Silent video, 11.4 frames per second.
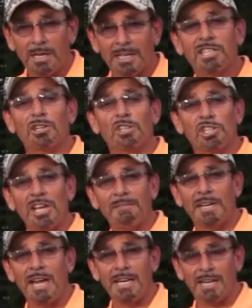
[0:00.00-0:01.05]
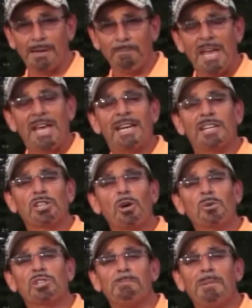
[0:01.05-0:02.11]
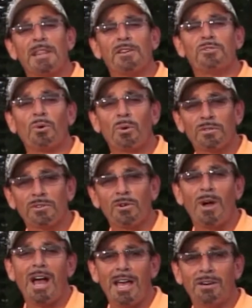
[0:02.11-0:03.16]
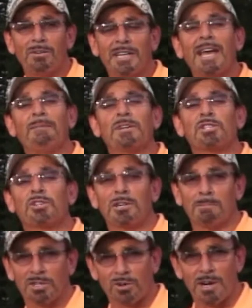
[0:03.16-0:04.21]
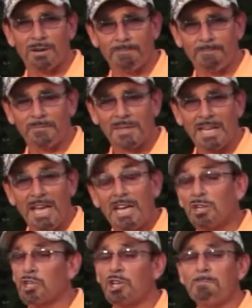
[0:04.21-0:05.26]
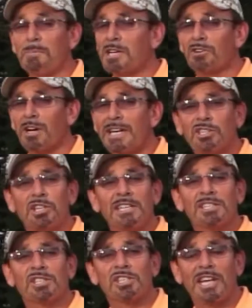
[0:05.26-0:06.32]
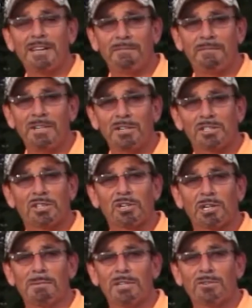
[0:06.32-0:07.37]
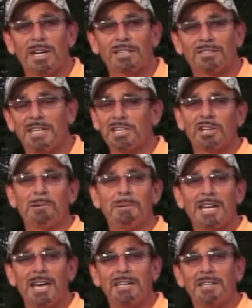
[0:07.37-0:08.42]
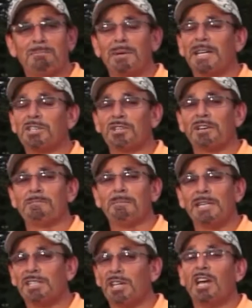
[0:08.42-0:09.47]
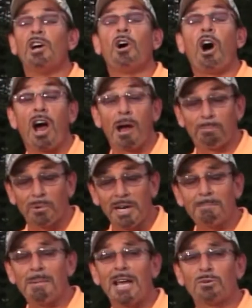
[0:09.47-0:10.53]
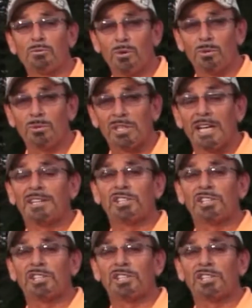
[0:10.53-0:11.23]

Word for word: until 7 a.m. and it's hosted by the Northern Ohio Catfish Tournament Trail. Should be great. Jason Stanfield is the tournament director. He's going to be out here making sure everybody's operating by the rules.